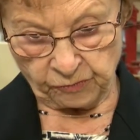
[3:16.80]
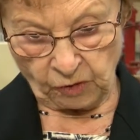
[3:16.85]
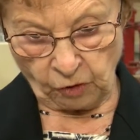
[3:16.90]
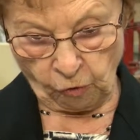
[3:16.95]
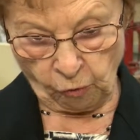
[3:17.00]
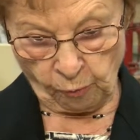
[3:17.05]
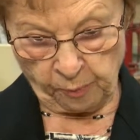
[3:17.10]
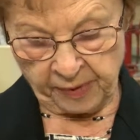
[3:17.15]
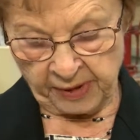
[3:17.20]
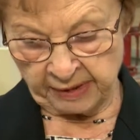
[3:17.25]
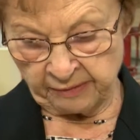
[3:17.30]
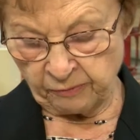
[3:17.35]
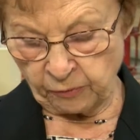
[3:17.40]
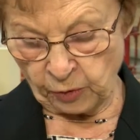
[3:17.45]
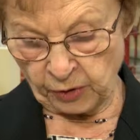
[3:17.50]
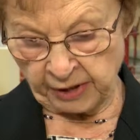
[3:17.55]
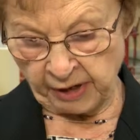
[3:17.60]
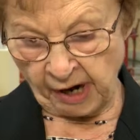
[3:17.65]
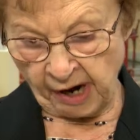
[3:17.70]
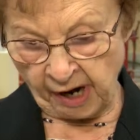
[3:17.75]
open
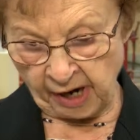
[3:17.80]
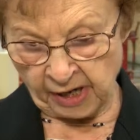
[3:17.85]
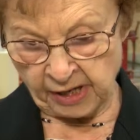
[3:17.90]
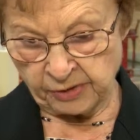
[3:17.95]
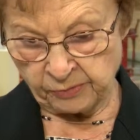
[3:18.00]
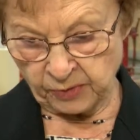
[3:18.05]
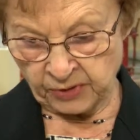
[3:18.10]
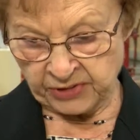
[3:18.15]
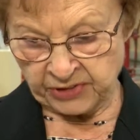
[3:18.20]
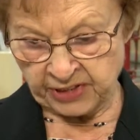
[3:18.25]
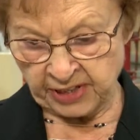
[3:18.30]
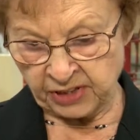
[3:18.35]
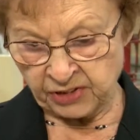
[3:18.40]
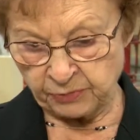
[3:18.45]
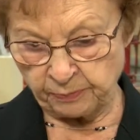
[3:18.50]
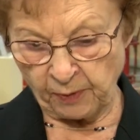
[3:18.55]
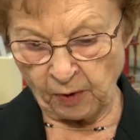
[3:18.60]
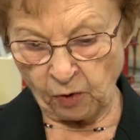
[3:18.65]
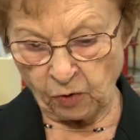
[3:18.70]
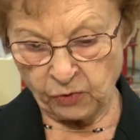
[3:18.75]
where the heart was
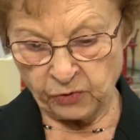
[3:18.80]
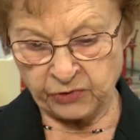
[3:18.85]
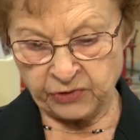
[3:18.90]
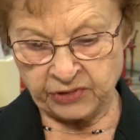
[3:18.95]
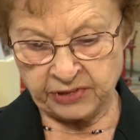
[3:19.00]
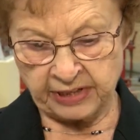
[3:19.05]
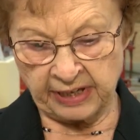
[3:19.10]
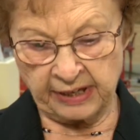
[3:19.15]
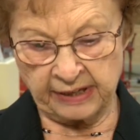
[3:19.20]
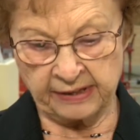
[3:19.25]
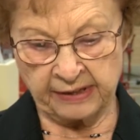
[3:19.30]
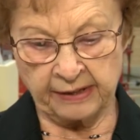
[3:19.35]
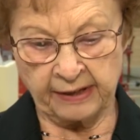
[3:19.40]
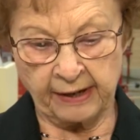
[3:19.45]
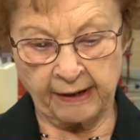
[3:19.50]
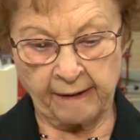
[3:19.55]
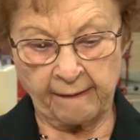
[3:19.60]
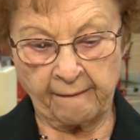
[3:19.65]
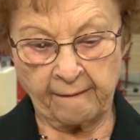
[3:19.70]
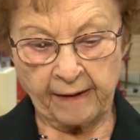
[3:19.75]
exposed, and
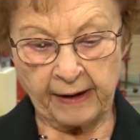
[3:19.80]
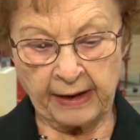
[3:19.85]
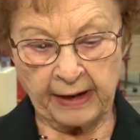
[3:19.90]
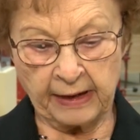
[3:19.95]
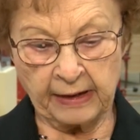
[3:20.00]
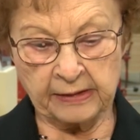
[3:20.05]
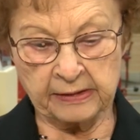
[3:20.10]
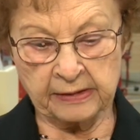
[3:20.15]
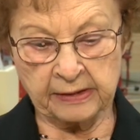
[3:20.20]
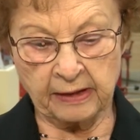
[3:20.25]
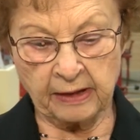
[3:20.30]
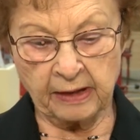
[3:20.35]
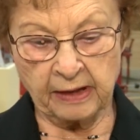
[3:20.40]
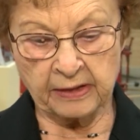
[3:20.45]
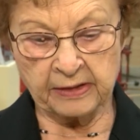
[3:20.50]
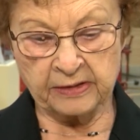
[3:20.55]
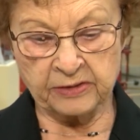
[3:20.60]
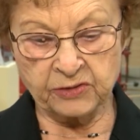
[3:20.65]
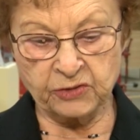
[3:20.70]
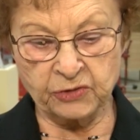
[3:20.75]

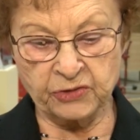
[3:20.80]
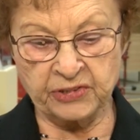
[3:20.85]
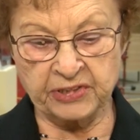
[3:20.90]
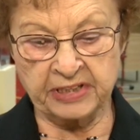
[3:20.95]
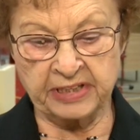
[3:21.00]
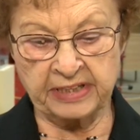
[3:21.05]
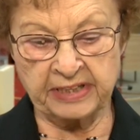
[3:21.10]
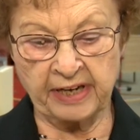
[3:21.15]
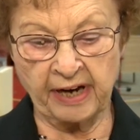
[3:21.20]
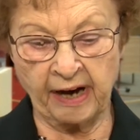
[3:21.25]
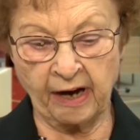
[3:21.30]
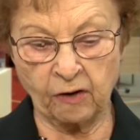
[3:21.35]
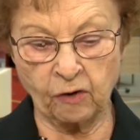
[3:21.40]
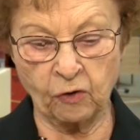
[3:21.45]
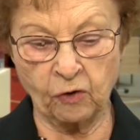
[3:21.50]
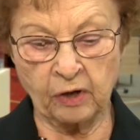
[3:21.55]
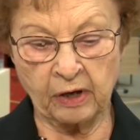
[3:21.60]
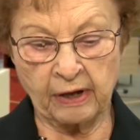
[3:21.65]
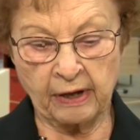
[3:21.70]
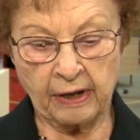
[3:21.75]
to see
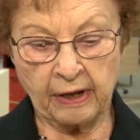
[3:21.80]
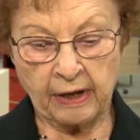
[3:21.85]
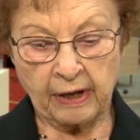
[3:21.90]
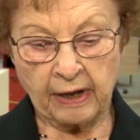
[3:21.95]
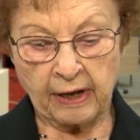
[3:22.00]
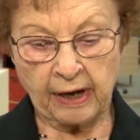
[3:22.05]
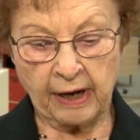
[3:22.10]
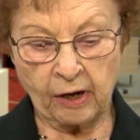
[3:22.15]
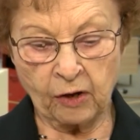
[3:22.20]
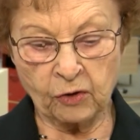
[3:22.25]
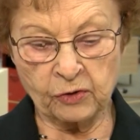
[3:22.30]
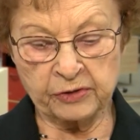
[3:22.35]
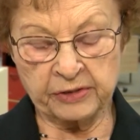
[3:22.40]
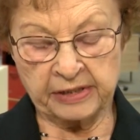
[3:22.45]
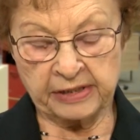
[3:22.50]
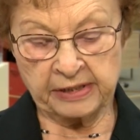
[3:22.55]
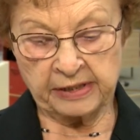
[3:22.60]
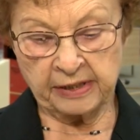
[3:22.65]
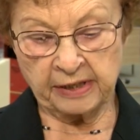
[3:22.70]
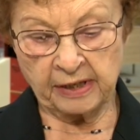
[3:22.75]
how
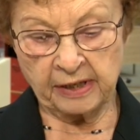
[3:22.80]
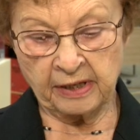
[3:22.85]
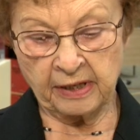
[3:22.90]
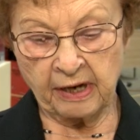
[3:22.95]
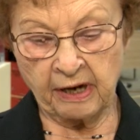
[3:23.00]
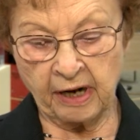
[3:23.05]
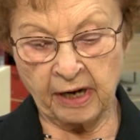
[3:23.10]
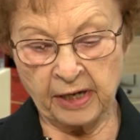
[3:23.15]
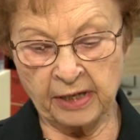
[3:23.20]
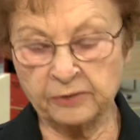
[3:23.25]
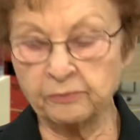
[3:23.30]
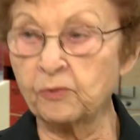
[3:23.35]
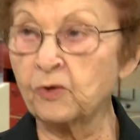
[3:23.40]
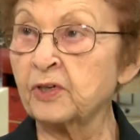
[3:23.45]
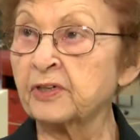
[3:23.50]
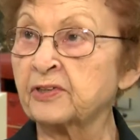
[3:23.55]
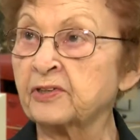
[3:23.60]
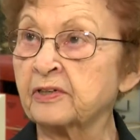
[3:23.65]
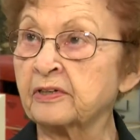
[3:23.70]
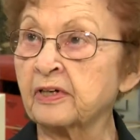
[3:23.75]
the heart
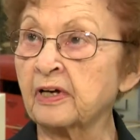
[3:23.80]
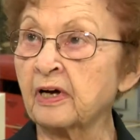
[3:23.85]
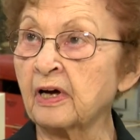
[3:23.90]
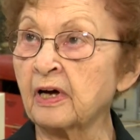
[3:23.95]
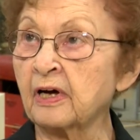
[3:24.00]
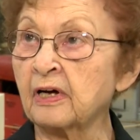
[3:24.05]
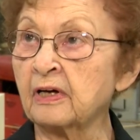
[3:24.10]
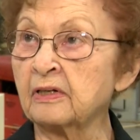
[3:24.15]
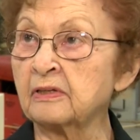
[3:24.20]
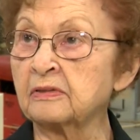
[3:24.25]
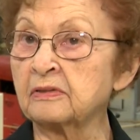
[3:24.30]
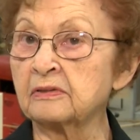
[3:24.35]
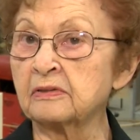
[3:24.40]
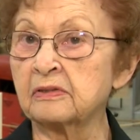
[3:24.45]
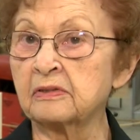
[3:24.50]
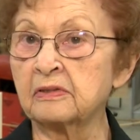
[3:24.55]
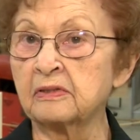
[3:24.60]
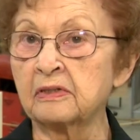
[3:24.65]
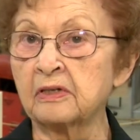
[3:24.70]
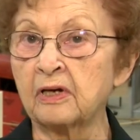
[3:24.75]
would,
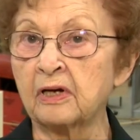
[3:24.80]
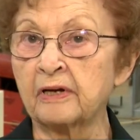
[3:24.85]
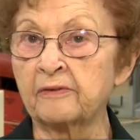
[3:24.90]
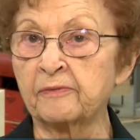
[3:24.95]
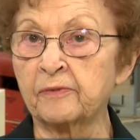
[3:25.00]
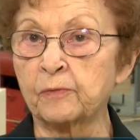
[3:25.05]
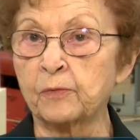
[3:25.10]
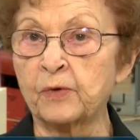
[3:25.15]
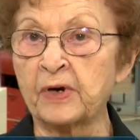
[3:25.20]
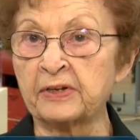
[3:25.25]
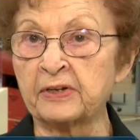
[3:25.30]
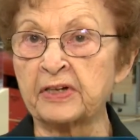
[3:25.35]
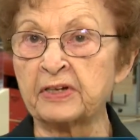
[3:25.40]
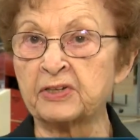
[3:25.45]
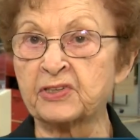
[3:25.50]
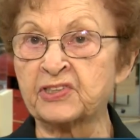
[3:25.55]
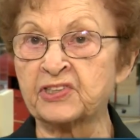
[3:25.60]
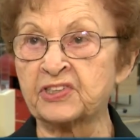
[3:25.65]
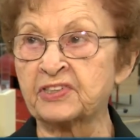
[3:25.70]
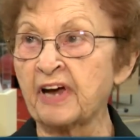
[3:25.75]
whether
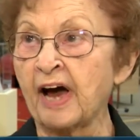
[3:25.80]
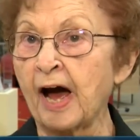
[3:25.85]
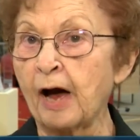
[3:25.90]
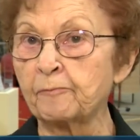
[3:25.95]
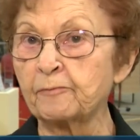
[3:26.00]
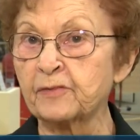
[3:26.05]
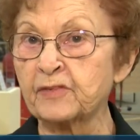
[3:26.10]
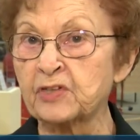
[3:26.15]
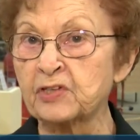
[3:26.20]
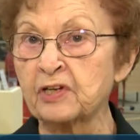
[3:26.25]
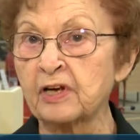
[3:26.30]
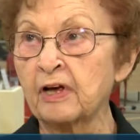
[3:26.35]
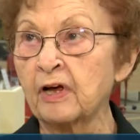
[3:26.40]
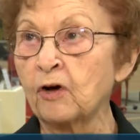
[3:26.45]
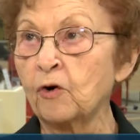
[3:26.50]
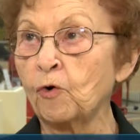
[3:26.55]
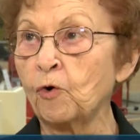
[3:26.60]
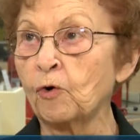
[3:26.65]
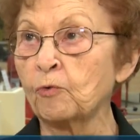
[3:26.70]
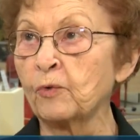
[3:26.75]
it stopped
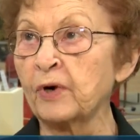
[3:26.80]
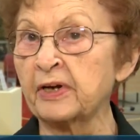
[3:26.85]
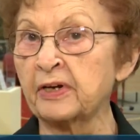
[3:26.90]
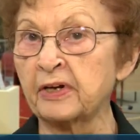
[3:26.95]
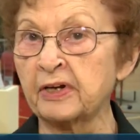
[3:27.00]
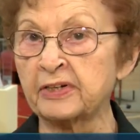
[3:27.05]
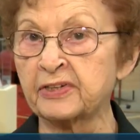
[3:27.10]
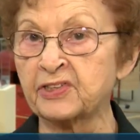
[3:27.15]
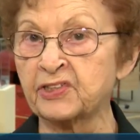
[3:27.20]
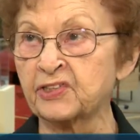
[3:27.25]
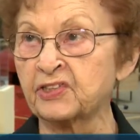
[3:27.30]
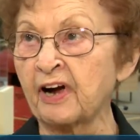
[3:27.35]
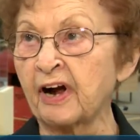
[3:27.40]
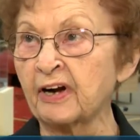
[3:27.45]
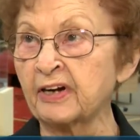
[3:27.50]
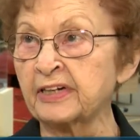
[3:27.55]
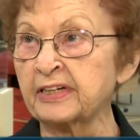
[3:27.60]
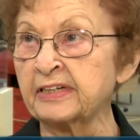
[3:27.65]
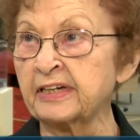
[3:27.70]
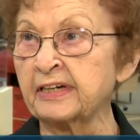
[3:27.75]
or whether it
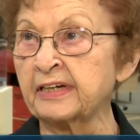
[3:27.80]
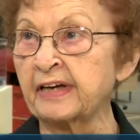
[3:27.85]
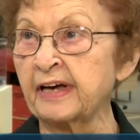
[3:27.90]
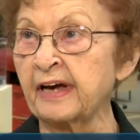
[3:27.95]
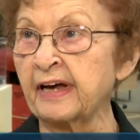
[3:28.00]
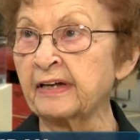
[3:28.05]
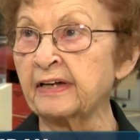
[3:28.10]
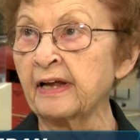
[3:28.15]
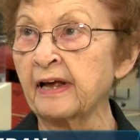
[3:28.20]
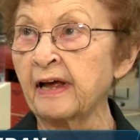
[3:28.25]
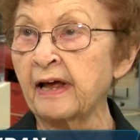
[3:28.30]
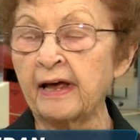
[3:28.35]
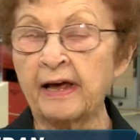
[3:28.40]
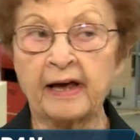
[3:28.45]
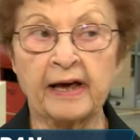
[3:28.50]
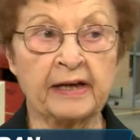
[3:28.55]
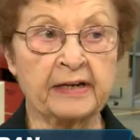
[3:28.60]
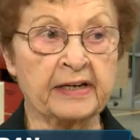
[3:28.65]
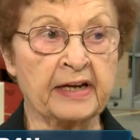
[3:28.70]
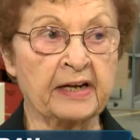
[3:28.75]
started again.
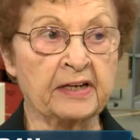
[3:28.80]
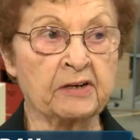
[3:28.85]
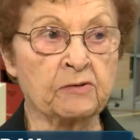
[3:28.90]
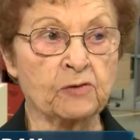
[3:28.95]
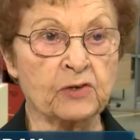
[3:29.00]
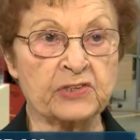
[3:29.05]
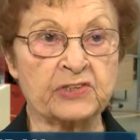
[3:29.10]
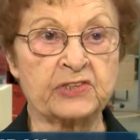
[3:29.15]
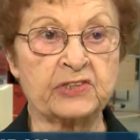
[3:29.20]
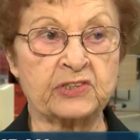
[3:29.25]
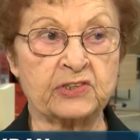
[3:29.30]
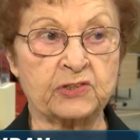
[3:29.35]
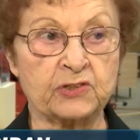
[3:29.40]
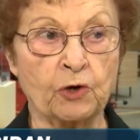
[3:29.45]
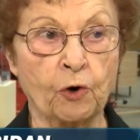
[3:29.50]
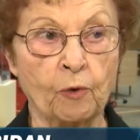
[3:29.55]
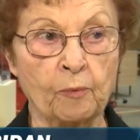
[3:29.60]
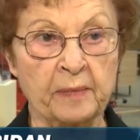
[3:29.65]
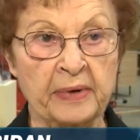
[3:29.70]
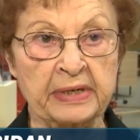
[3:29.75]
And there was
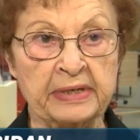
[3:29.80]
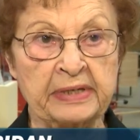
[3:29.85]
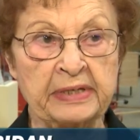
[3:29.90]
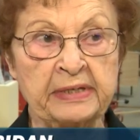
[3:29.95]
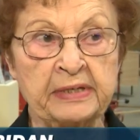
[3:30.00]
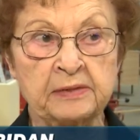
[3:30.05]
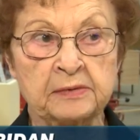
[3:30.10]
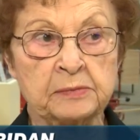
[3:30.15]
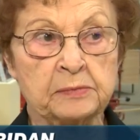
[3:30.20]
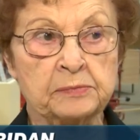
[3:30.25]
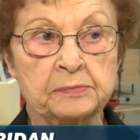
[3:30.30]
so many,